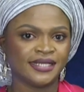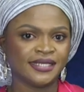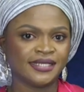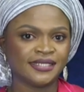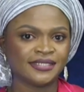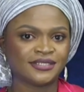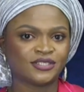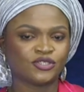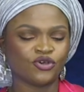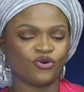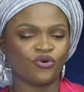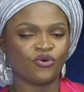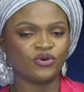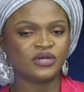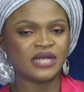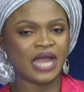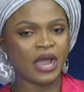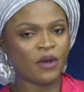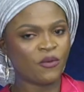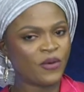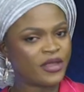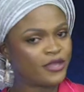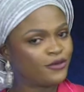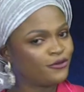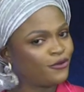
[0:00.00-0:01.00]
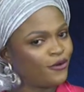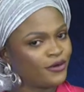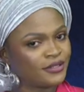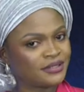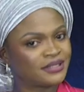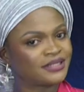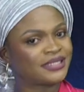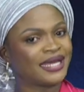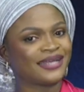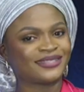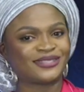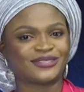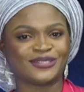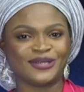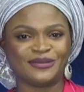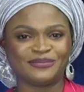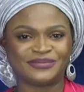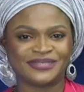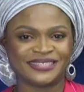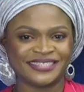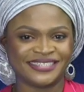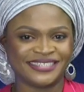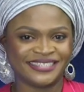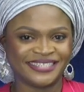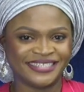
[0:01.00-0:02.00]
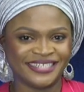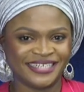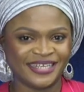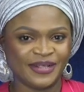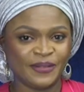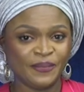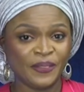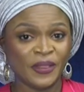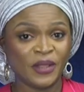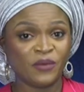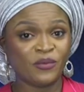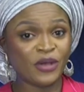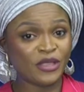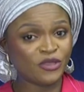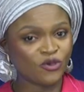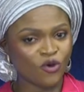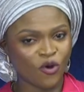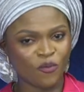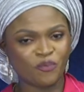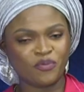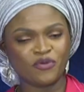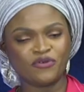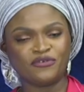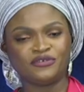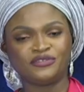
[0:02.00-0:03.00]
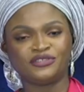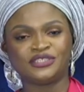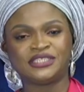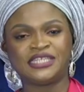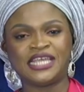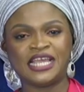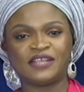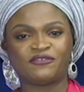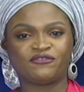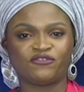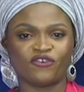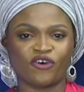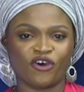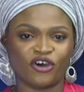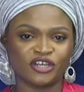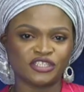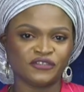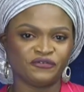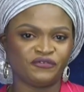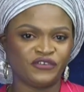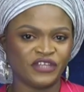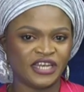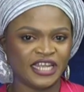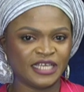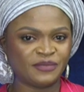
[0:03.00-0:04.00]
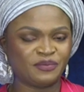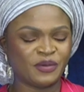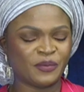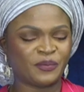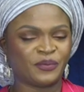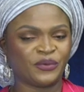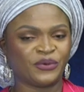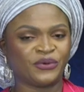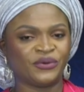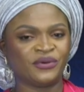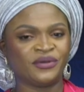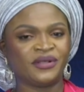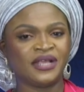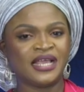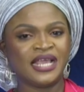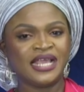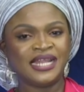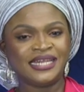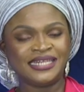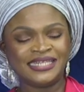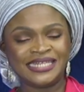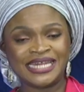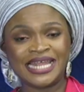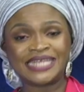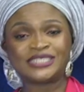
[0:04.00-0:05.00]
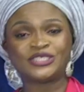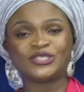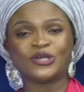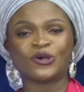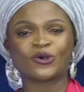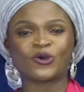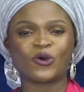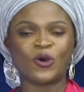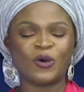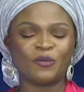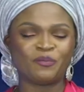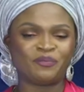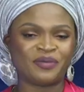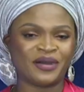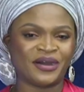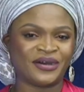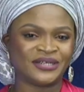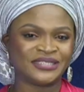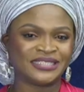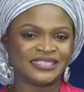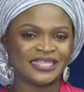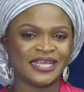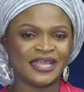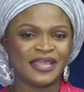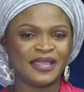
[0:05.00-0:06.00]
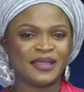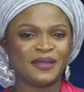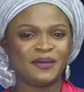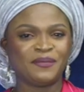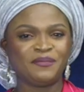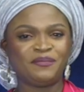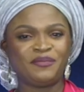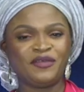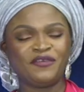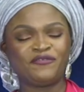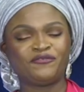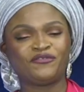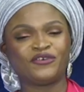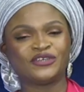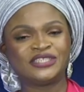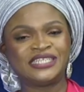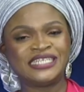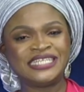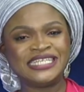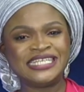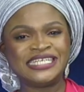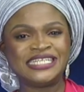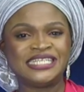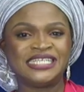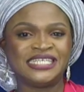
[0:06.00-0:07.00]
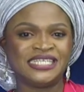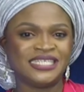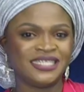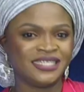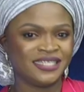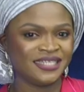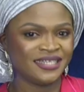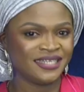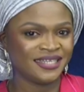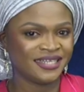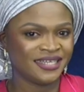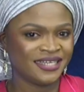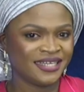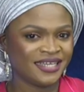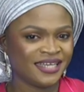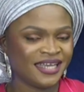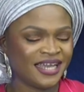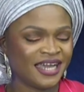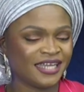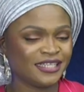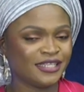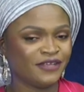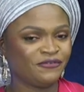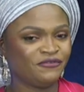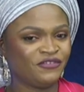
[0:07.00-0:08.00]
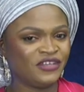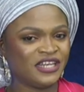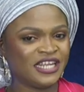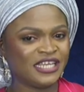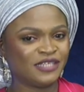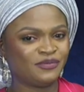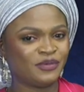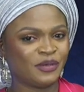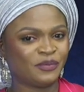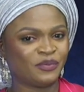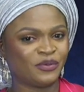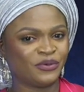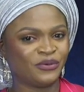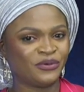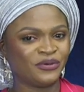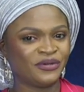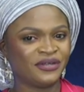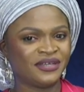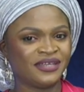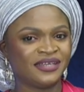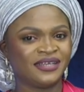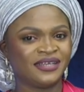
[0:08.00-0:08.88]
So now when you don't start something, when you open gate for all the village people, let your compound be for the needy and the village people.